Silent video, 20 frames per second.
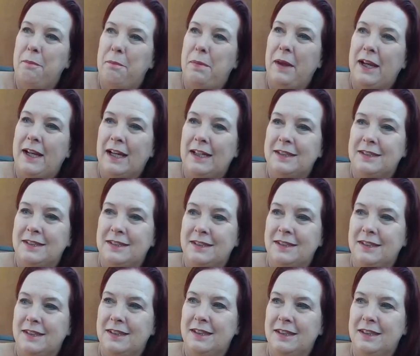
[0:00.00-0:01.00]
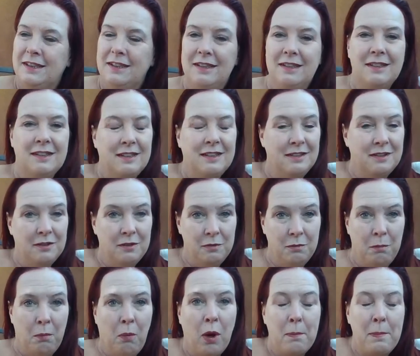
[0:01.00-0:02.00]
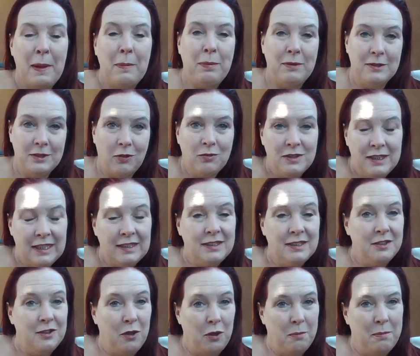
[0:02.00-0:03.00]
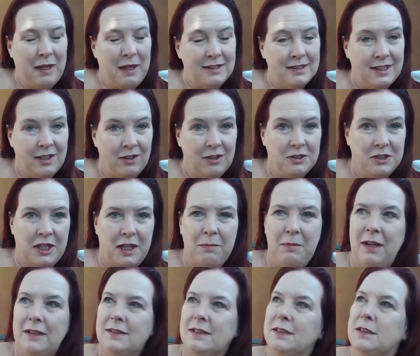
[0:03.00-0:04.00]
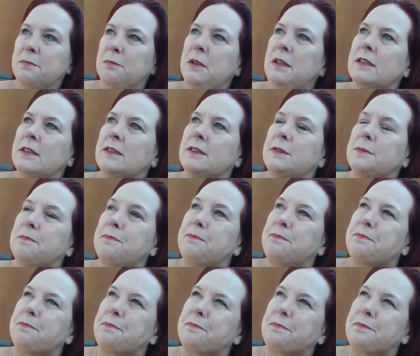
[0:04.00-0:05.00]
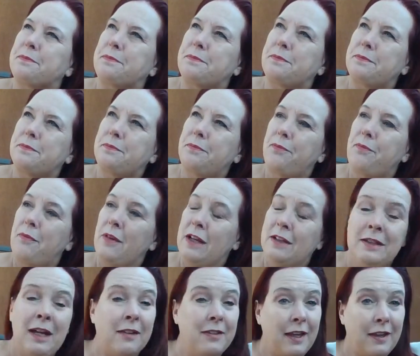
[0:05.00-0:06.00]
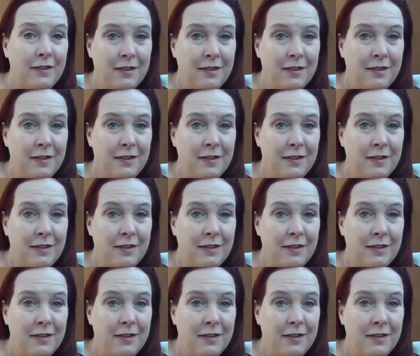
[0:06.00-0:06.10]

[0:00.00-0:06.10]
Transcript: because more people don't need to know about Sarah J. Maas's books. Not